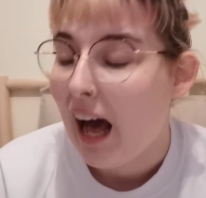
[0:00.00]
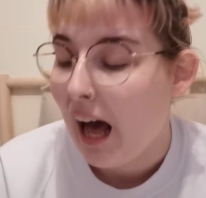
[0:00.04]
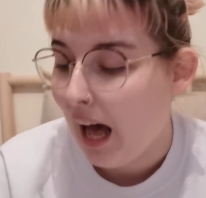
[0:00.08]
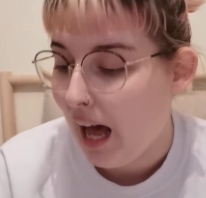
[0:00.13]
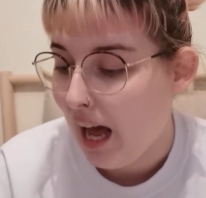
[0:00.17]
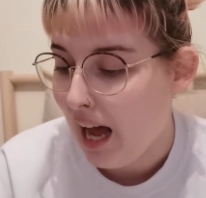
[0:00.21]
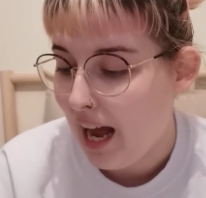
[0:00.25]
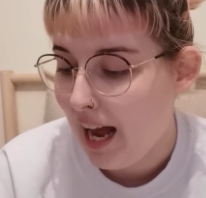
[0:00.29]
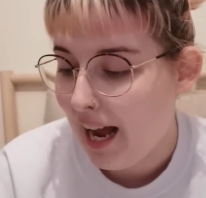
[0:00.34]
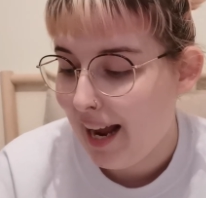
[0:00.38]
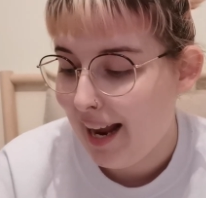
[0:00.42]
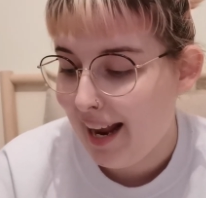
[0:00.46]

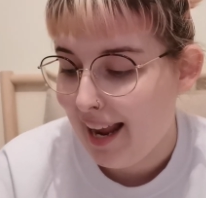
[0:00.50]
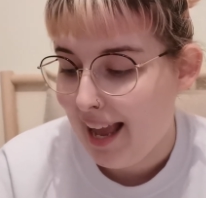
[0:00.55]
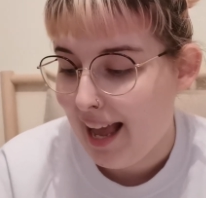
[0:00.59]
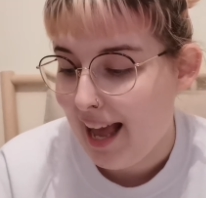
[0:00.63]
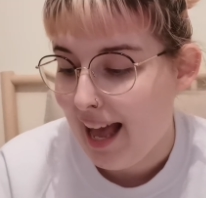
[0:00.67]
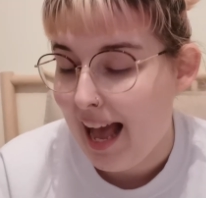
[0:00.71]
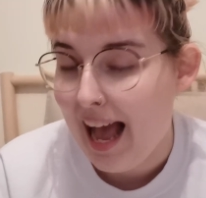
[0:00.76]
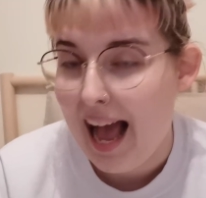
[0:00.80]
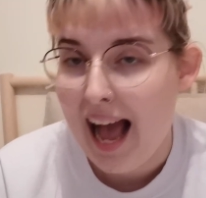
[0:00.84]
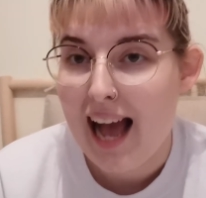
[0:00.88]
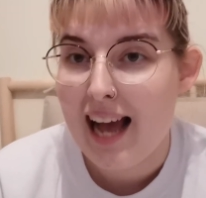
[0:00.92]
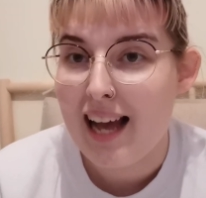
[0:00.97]
I
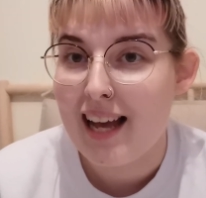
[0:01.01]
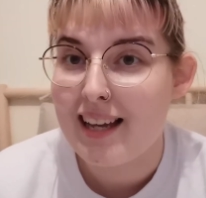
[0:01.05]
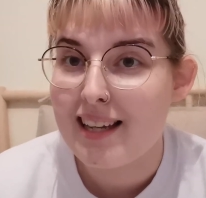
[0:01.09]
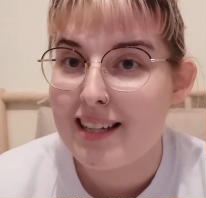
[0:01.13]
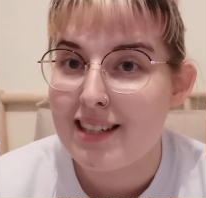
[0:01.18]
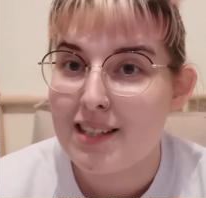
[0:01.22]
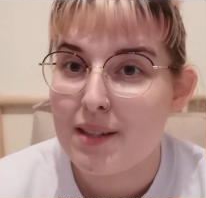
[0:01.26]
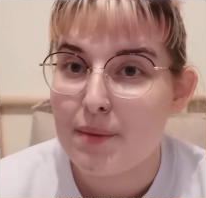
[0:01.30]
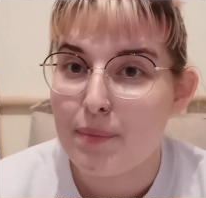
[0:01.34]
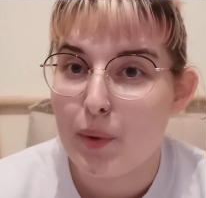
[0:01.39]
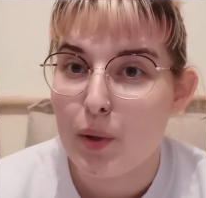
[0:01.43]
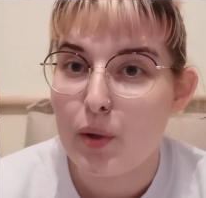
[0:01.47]

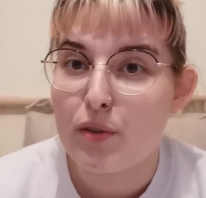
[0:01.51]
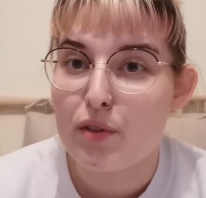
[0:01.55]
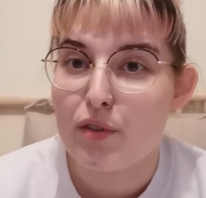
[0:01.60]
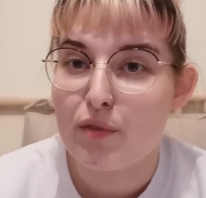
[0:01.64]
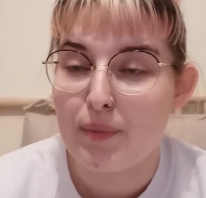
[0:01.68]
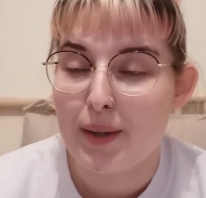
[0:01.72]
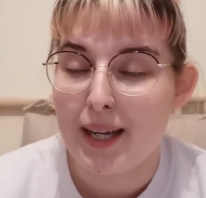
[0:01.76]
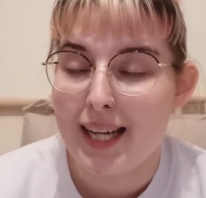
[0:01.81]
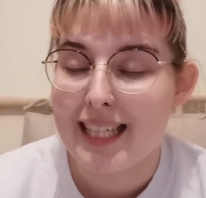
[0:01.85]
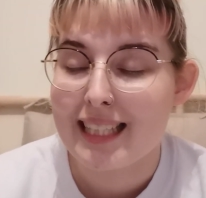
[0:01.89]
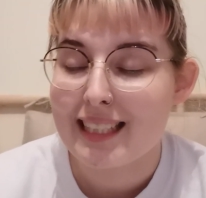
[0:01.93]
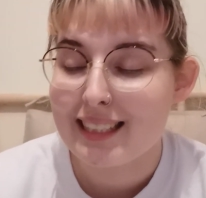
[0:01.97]
had both of
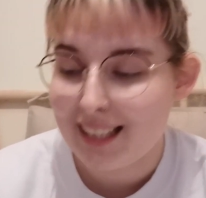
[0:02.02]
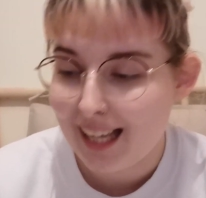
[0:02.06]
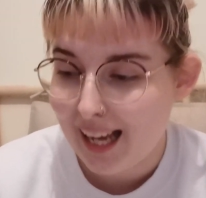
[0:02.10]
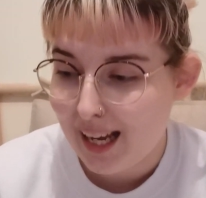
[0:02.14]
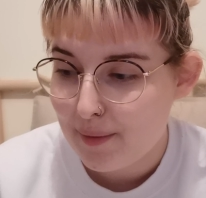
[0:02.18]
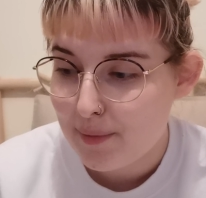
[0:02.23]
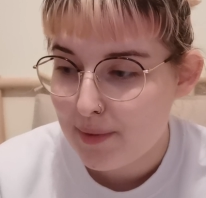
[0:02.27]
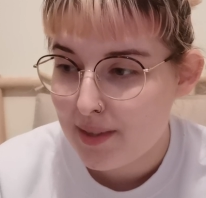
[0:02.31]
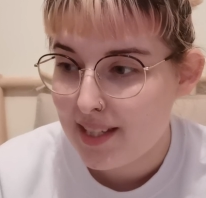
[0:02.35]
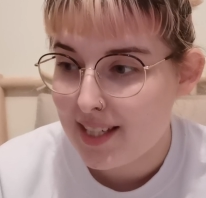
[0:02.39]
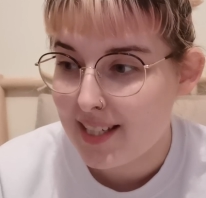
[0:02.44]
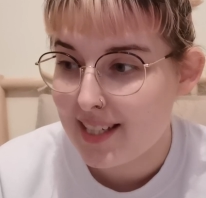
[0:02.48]
my
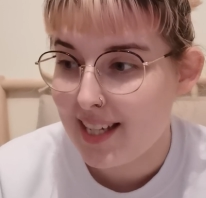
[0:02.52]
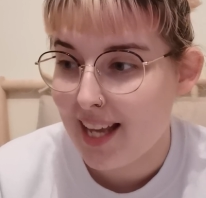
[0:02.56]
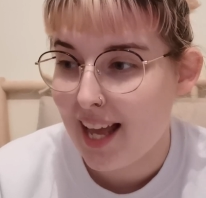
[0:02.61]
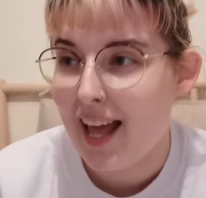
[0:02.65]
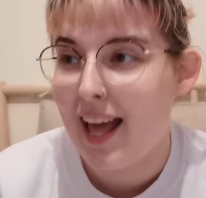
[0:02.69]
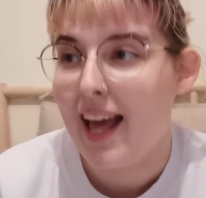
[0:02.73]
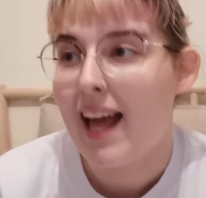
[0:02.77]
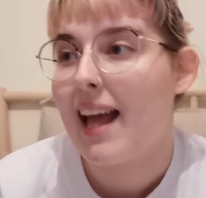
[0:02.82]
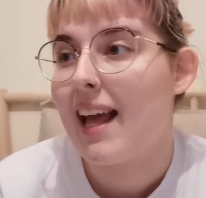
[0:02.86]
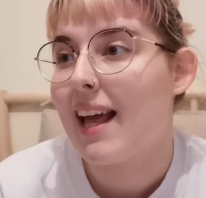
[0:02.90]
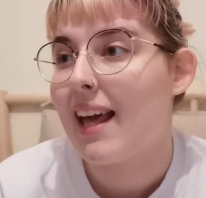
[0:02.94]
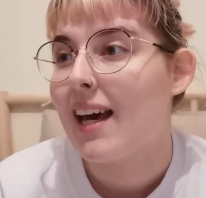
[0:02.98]
exams
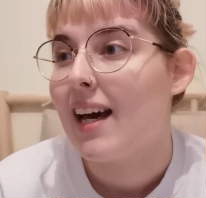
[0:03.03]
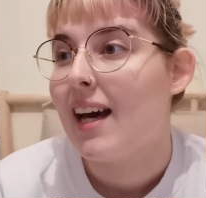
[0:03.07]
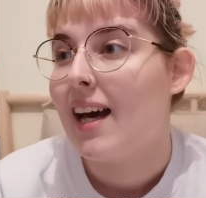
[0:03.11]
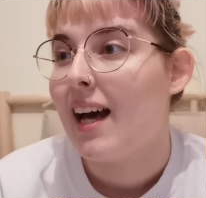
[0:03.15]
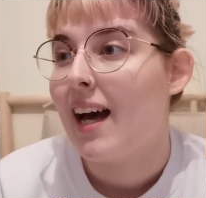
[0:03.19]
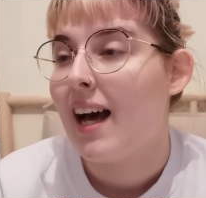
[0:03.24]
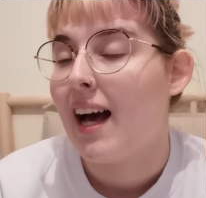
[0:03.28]
today.